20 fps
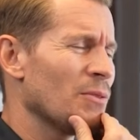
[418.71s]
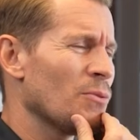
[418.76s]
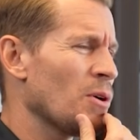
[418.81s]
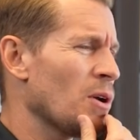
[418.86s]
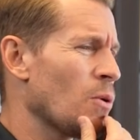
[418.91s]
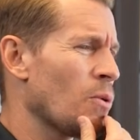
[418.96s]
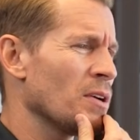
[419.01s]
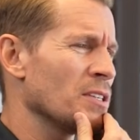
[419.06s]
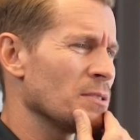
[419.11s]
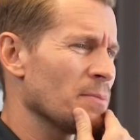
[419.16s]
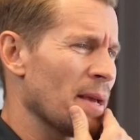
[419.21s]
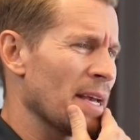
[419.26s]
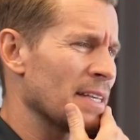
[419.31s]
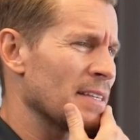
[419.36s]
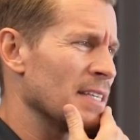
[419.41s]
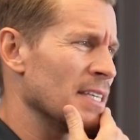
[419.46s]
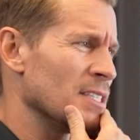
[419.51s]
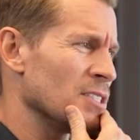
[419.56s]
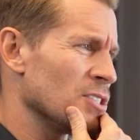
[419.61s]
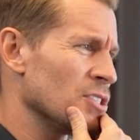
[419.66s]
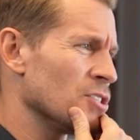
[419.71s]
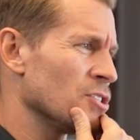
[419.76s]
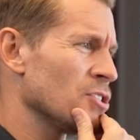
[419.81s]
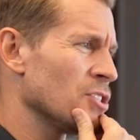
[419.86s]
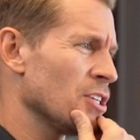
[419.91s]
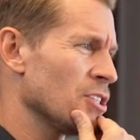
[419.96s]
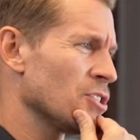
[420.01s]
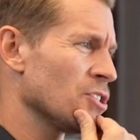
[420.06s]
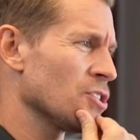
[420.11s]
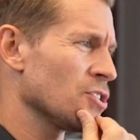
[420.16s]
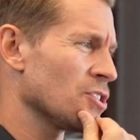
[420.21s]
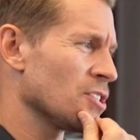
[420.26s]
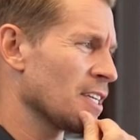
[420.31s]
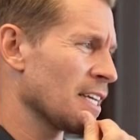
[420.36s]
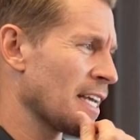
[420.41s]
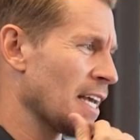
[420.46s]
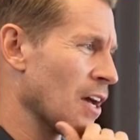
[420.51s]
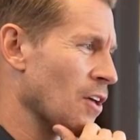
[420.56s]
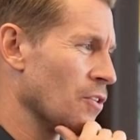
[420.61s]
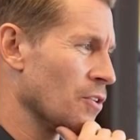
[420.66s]
we always make these decisions
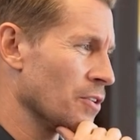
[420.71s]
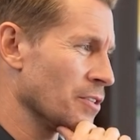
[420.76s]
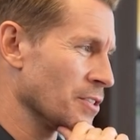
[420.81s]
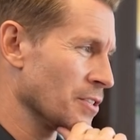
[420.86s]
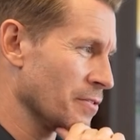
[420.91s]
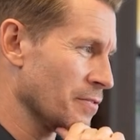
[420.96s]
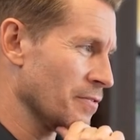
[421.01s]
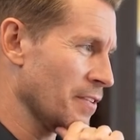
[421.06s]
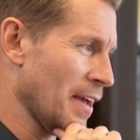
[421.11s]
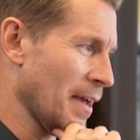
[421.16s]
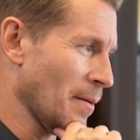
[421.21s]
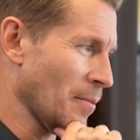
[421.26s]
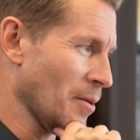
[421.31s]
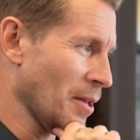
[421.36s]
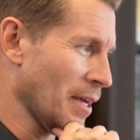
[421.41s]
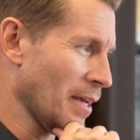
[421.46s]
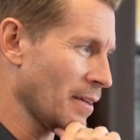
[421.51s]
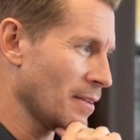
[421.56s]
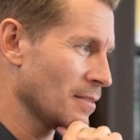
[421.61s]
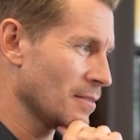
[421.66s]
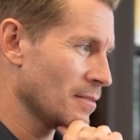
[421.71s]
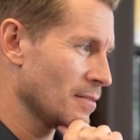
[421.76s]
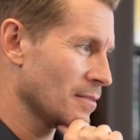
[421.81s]
together as a family.